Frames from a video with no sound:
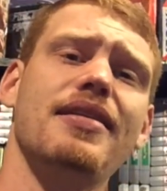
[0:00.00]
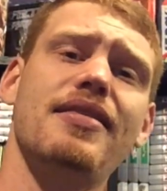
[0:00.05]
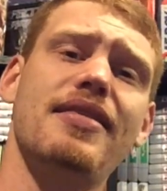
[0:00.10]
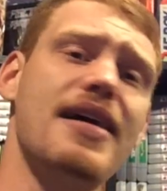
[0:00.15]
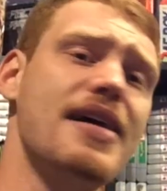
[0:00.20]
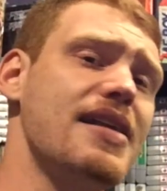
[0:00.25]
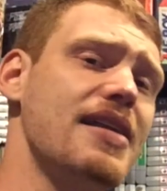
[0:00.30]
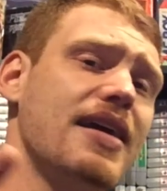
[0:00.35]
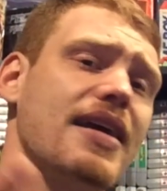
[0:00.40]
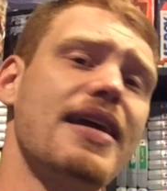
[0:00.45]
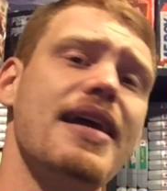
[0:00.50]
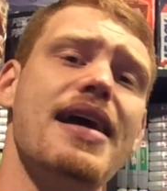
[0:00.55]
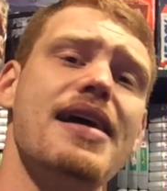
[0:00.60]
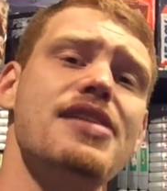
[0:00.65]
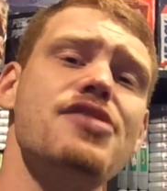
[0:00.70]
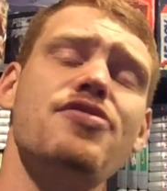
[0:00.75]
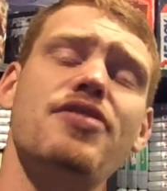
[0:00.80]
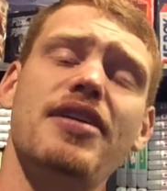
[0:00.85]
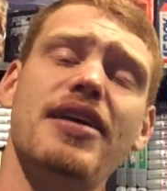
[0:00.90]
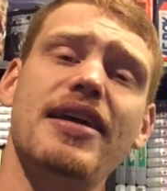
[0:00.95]
then
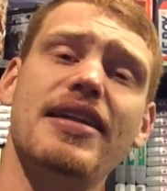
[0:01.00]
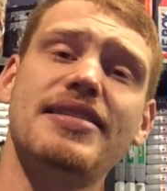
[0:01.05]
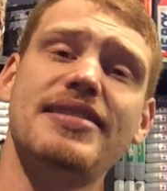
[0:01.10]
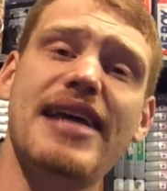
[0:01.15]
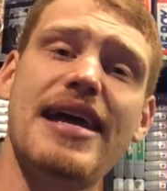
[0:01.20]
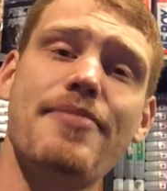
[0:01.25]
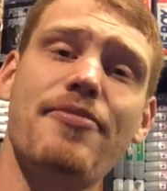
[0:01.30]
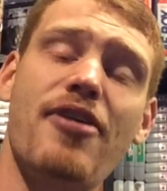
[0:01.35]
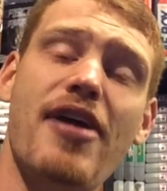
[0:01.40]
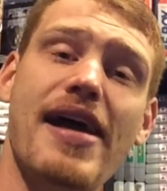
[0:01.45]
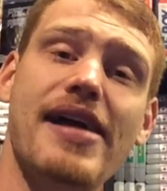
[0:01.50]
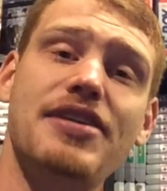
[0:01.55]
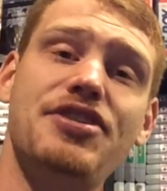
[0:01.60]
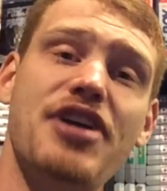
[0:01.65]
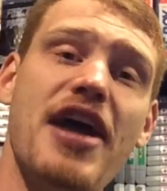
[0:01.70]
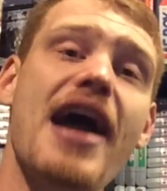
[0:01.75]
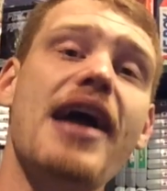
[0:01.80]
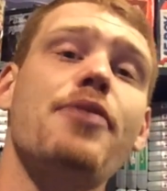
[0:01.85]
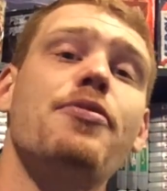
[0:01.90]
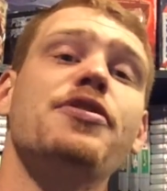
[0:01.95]
again, you could get a Samurai
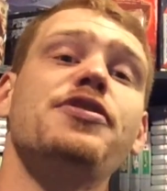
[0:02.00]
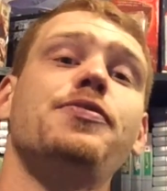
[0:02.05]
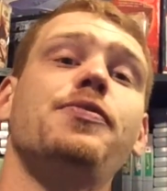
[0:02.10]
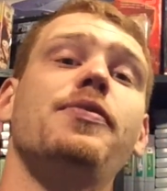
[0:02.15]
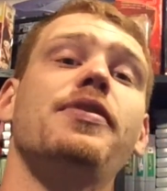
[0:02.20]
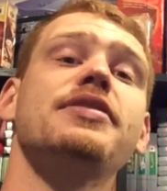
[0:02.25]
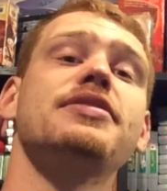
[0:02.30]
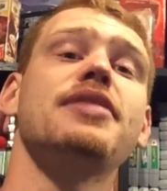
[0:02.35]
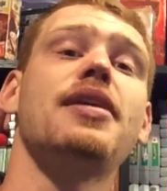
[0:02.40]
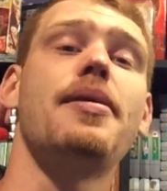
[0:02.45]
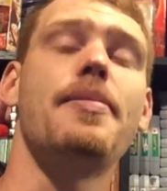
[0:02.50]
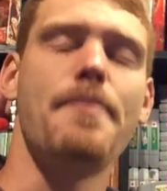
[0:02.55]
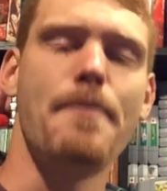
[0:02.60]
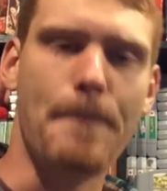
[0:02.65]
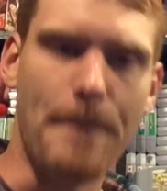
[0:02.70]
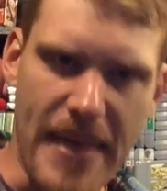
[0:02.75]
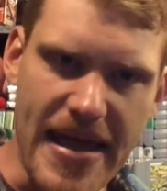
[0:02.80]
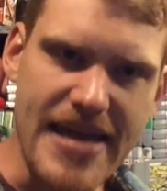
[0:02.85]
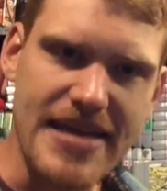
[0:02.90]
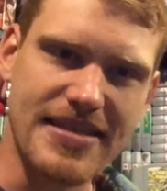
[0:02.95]
Jack, which was
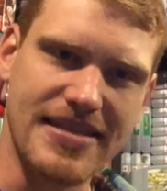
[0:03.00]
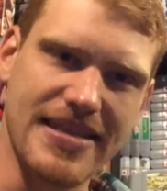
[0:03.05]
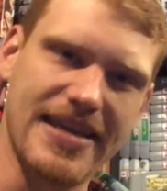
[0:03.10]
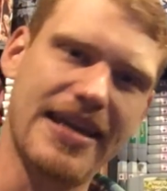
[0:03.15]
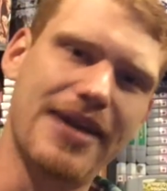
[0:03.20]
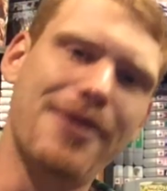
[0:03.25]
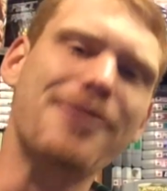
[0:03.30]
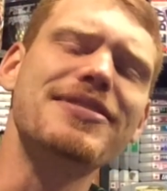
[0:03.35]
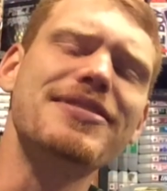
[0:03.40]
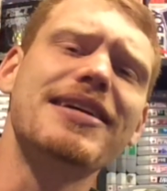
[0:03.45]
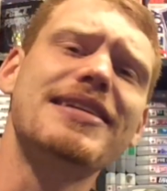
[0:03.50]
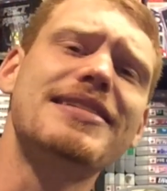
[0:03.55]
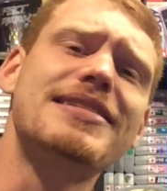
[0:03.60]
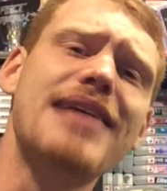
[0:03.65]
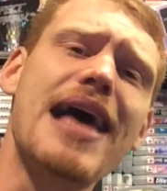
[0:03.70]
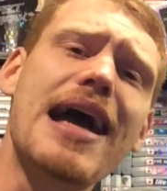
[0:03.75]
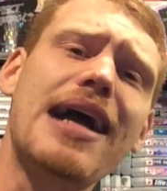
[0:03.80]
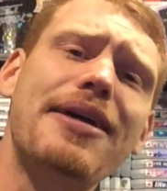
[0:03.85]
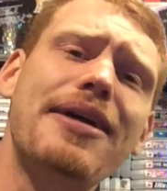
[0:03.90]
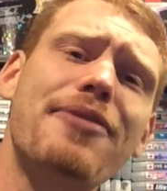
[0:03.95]
amazing. It was
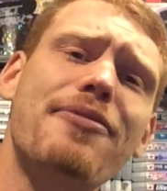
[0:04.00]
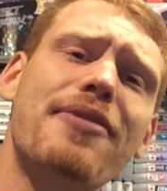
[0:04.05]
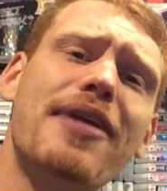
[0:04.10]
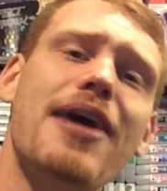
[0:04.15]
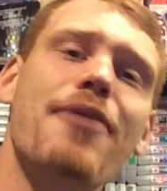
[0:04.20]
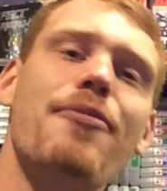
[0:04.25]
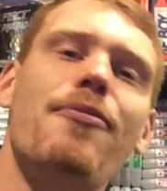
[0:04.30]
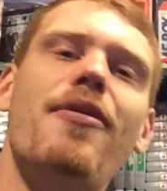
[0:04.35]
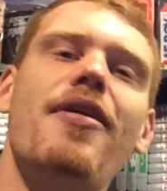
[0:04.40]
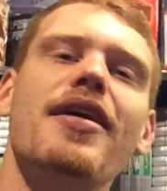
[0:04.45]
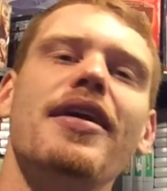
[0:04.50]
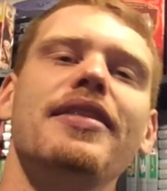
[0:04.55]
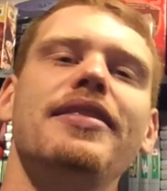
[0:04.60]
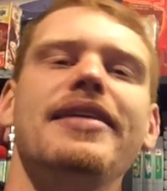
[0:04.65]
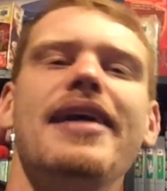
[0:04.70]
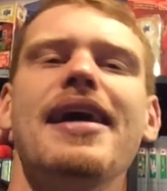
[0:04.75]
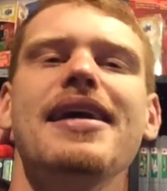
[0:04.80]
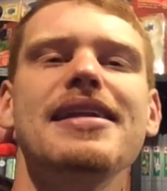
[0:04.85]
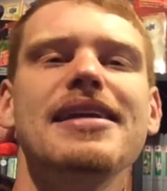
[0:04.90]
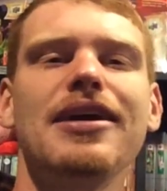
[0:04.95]
exactly what I wanted.
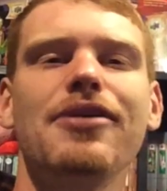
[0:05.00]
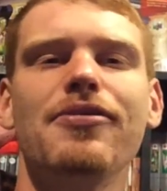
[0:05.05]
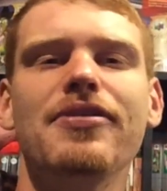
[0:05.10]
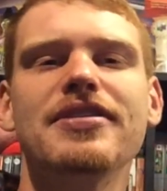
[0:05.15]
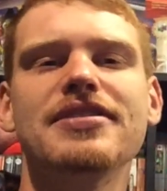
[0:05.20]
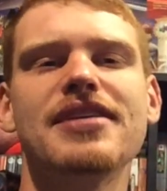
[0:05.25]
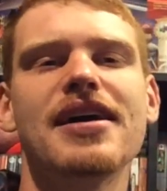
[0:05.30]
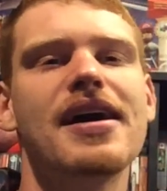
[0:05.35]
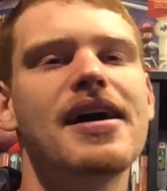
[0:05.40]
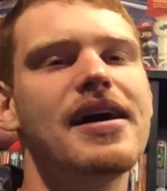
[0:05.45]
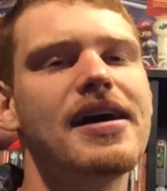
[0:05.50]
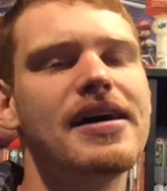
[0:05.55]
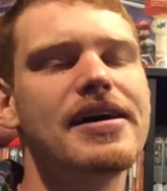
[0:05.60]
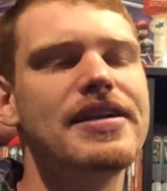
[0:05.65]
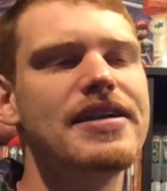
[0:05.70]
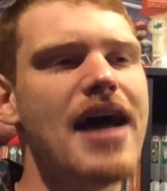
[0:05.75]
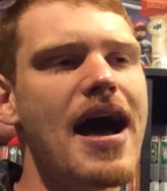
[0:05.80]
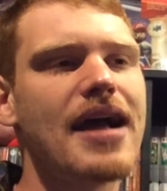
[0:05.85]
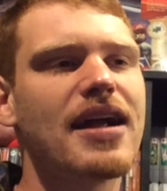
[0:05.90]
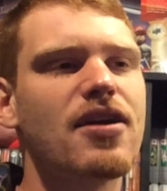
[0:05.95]
The ending was
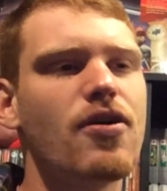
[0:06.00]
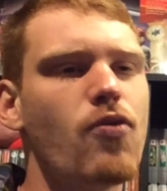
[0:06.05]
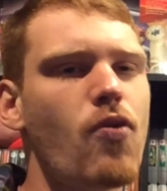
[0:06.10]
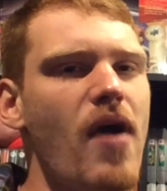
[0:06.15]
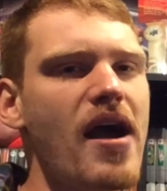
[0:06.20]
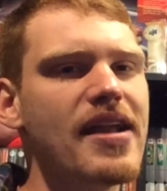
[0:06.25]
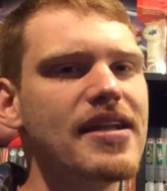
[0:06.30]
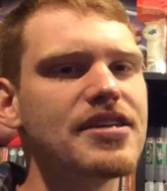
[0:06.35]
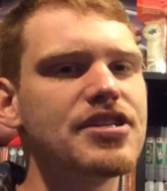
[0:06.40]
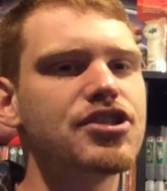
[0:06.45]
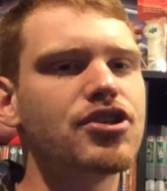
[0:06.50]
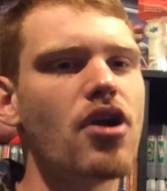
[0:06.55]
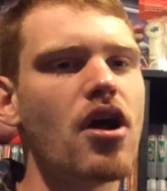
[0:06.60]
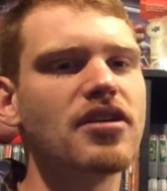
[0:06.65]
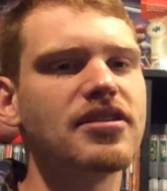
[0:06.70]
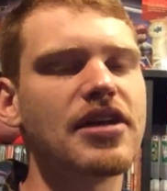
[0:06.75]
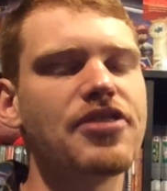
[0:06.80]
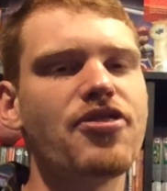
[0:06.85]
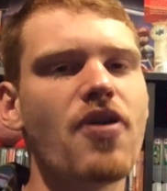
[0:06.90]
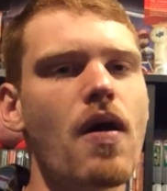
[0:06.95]
not quite as
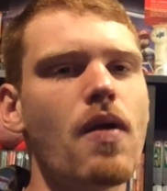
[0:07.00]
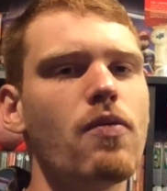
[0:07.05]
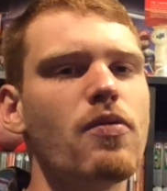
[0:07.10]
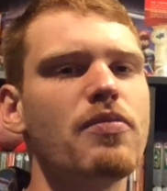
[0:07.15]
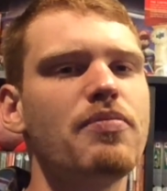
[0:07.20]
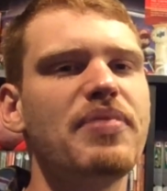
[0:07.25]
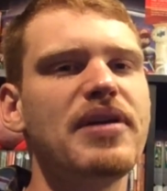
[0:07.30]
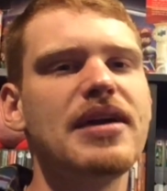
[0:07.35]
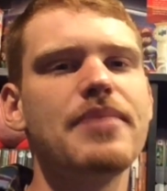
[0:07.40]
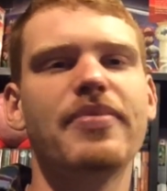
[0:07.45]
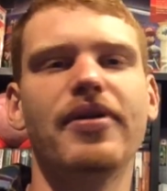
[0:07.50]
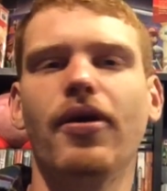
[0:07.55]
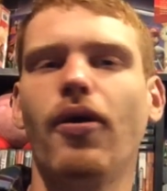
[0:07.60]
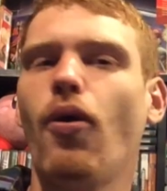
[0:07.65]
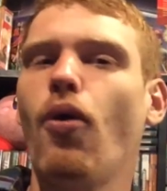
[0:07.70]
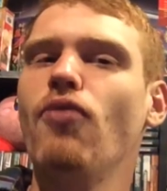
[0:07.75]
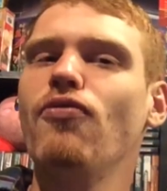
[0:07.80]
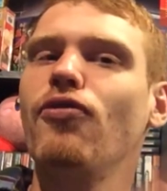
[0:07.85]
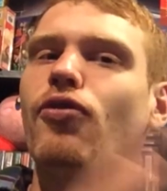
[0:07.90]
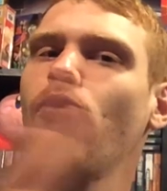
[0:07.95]
strong as I thought it would be, but
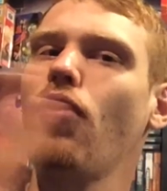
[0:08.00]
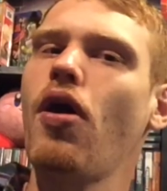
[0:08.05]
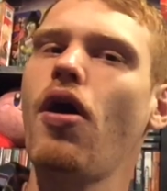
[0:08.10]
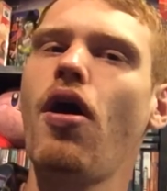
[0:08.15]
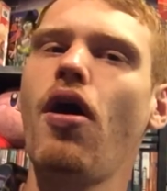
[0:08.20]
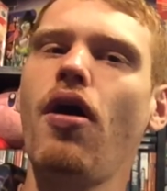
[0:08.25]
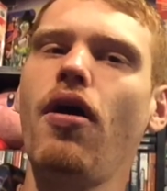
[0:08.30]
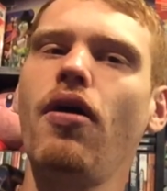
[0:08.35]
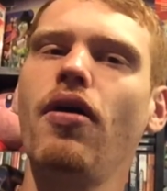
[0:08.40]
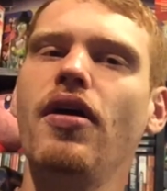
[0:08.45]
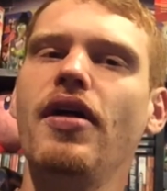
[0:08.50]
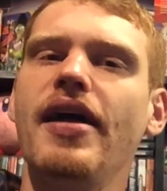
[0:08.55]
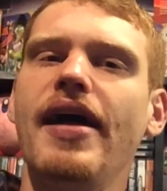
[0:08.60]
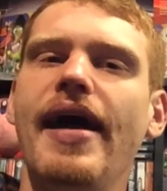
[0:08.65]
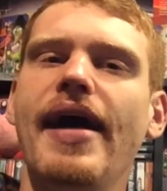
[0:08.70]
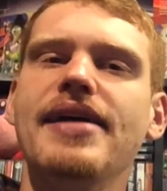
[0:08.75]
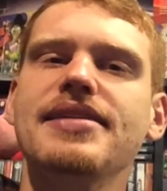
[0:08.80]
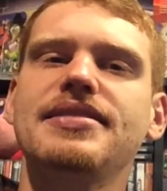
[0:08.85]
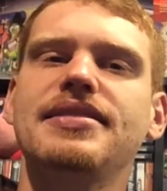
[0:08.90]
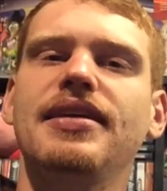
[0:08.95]
overall,
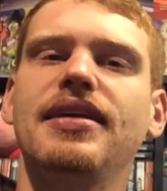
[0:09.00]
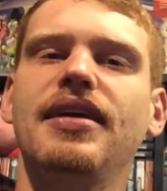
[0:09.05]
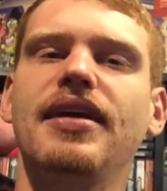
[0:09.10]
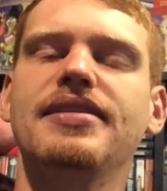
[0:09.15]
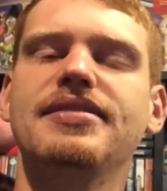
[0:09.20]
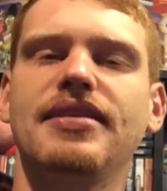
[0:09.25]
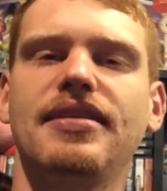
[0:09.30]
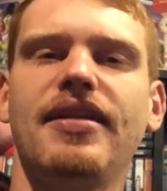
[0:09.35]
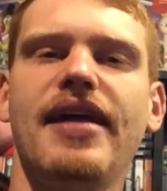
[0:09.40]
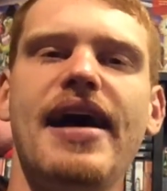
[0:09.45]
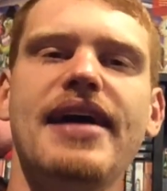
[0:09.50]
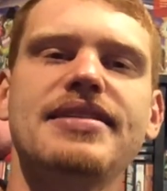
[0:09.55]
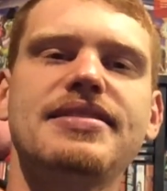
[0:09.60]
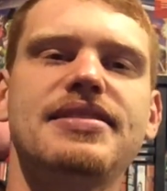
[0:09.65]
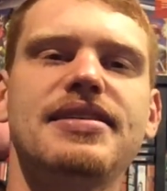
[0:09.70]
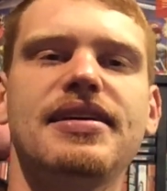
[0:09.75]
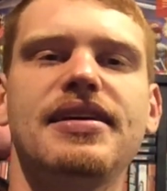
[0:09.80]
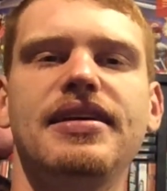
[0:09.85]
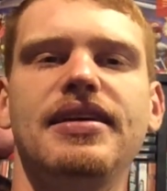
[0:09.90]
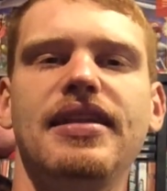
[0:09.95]
as the
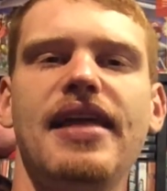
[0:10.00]
last